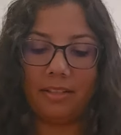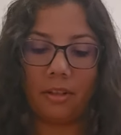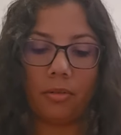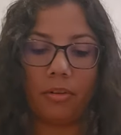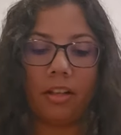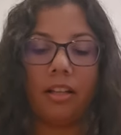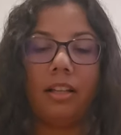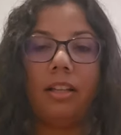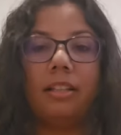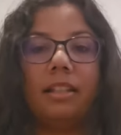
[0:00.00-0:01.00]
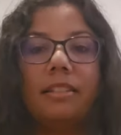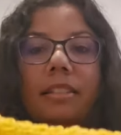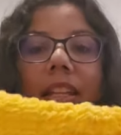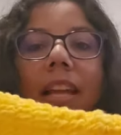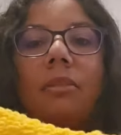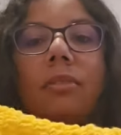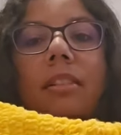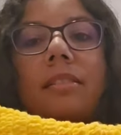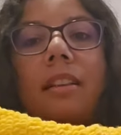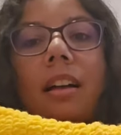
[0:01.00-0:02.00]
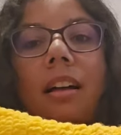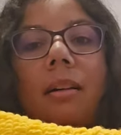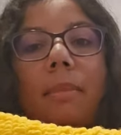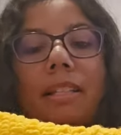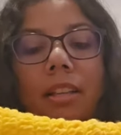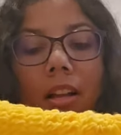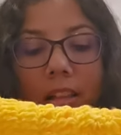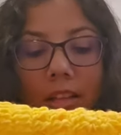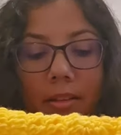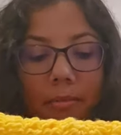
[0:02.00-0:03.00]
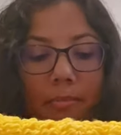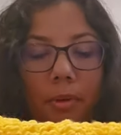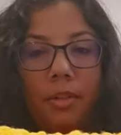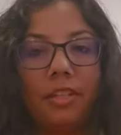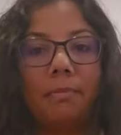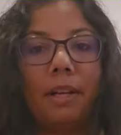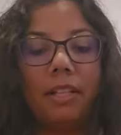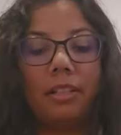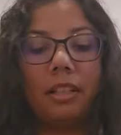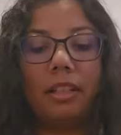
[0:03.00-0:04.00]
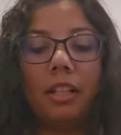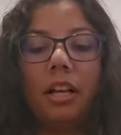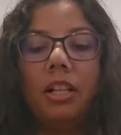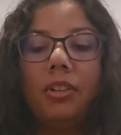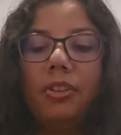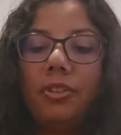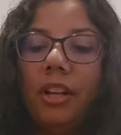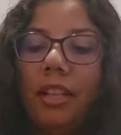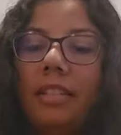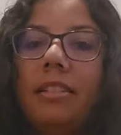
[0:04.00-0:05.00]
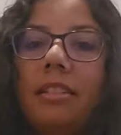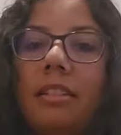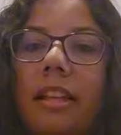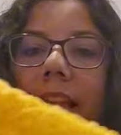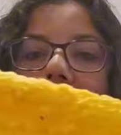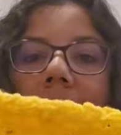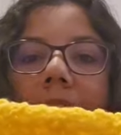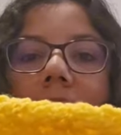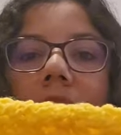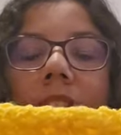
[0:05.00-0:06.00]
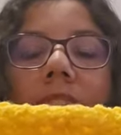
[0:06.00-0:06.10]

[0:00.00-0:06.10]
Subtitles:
So this again was a mandala bonus bundle in the color Giant. And